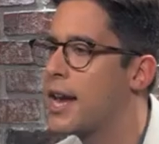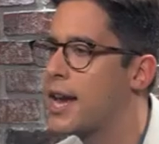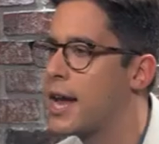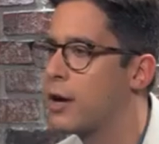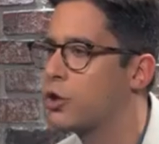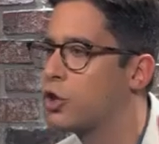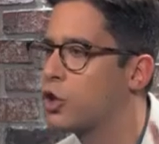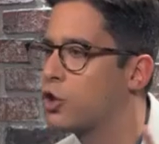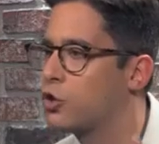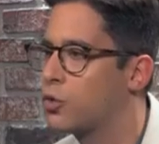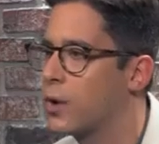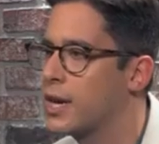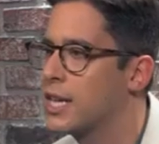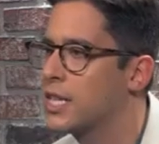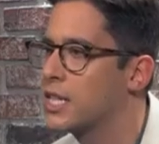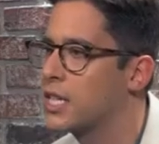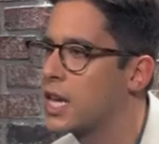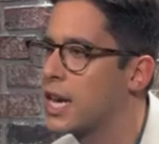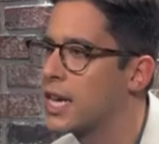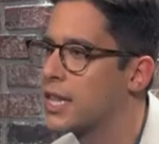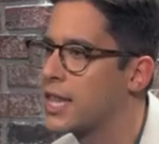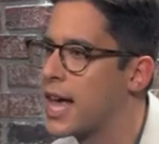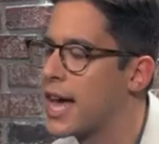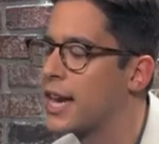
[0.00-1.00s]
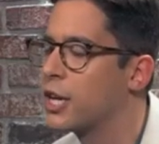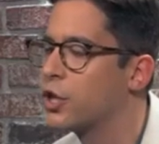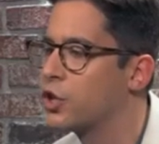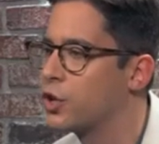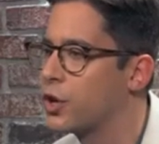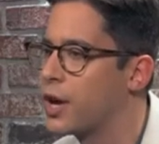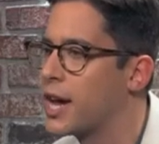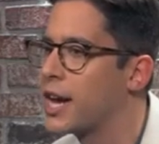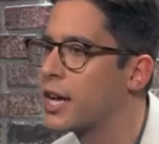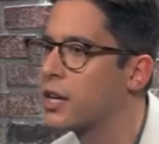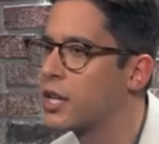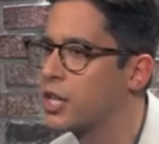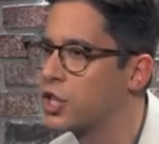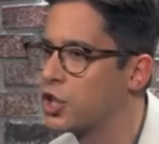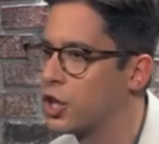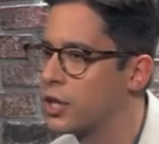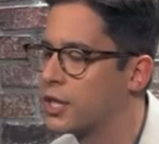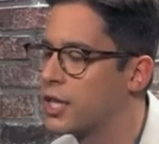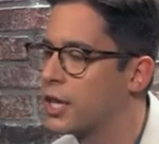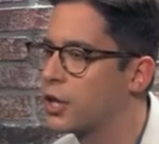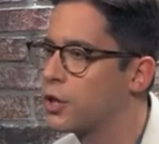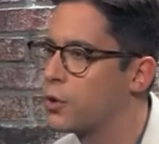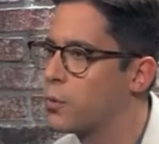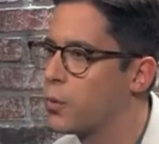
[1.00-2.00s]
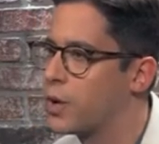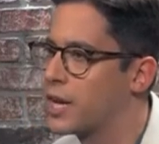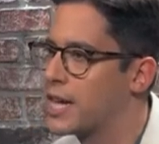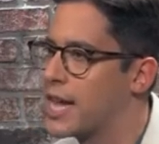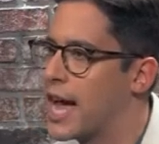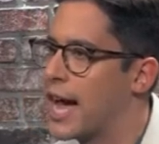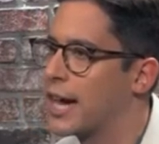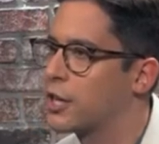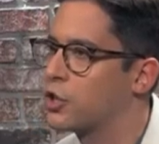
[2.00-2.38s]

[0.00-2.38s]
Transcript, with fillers: Now, to translate that into English, I'll tell you what he